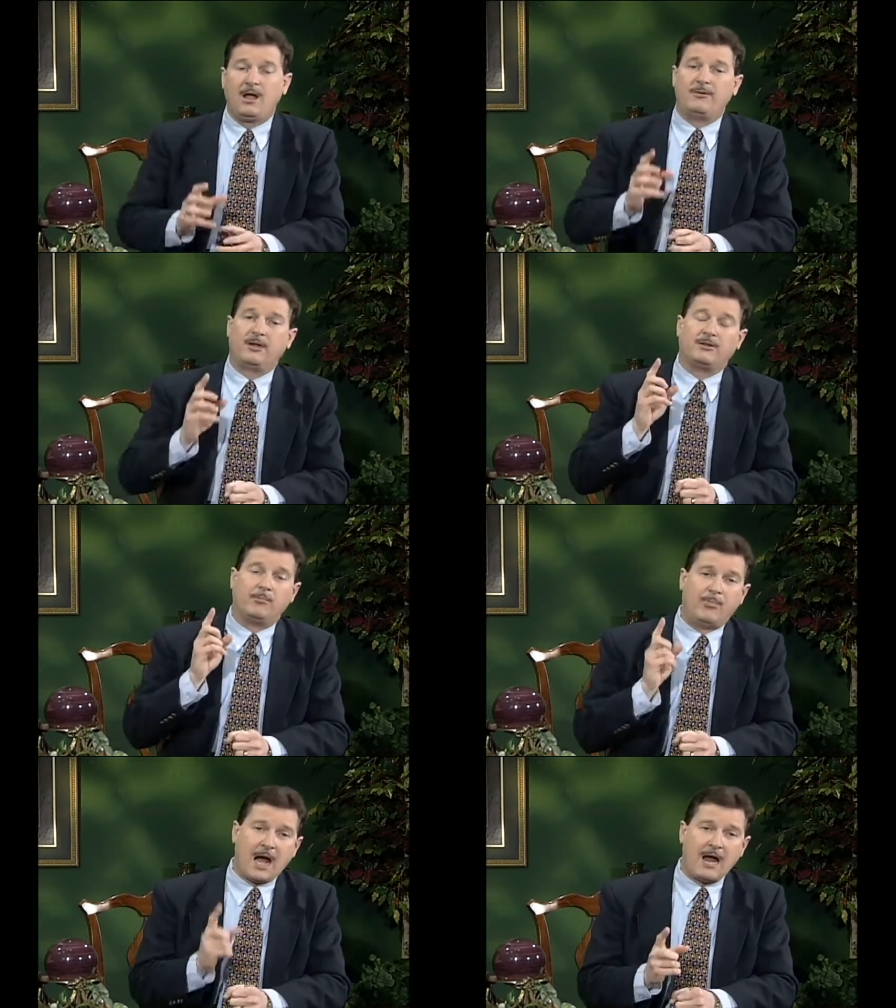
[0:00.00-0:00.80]
that the
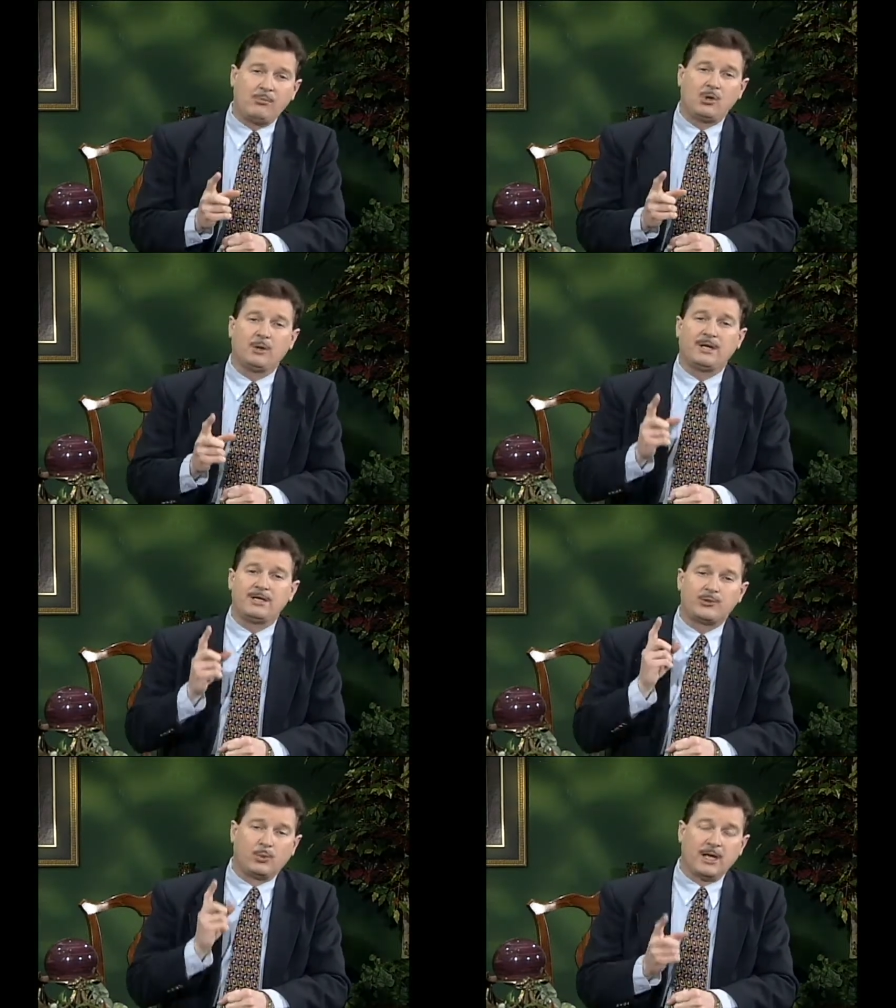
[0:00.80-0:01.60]
Bible
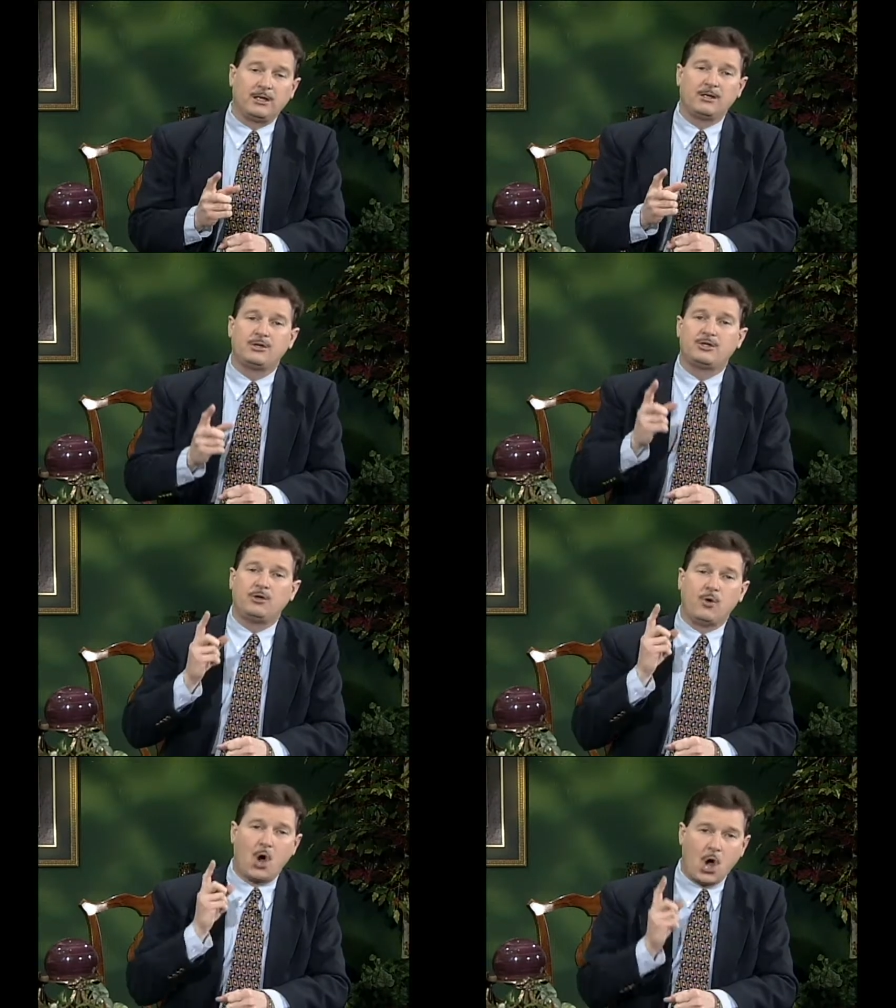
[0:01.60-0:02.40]
is written
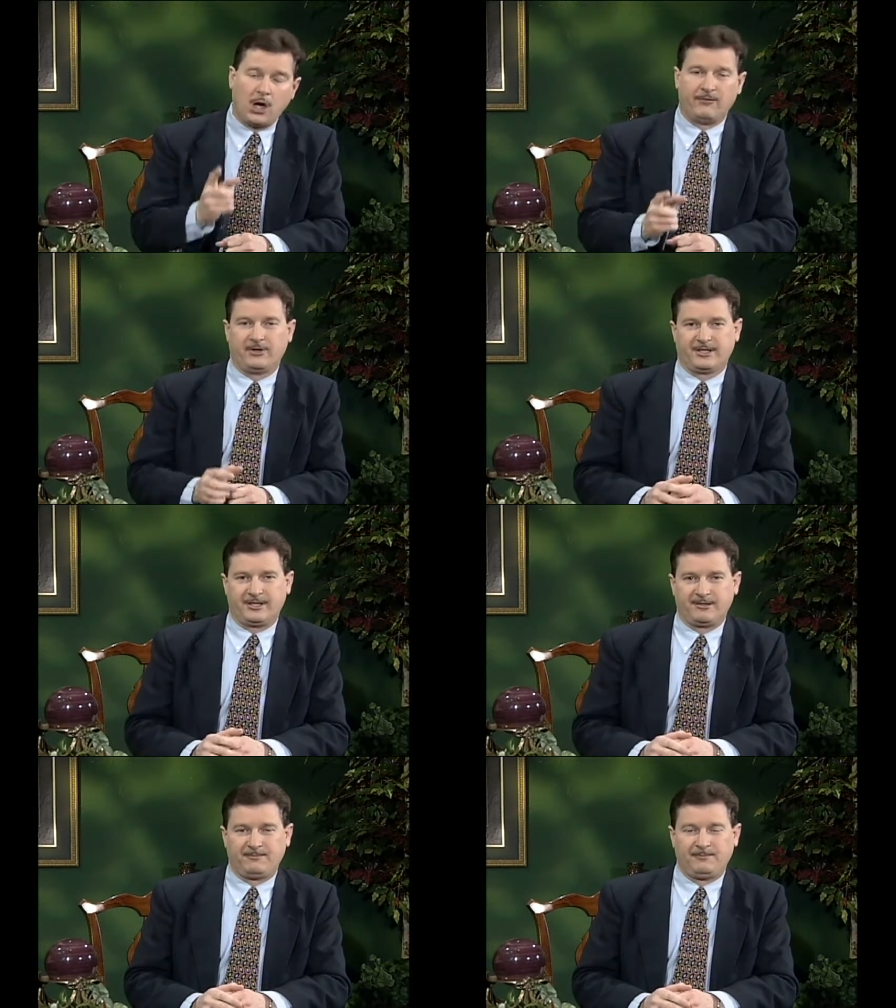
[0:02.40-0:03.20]
to all of us.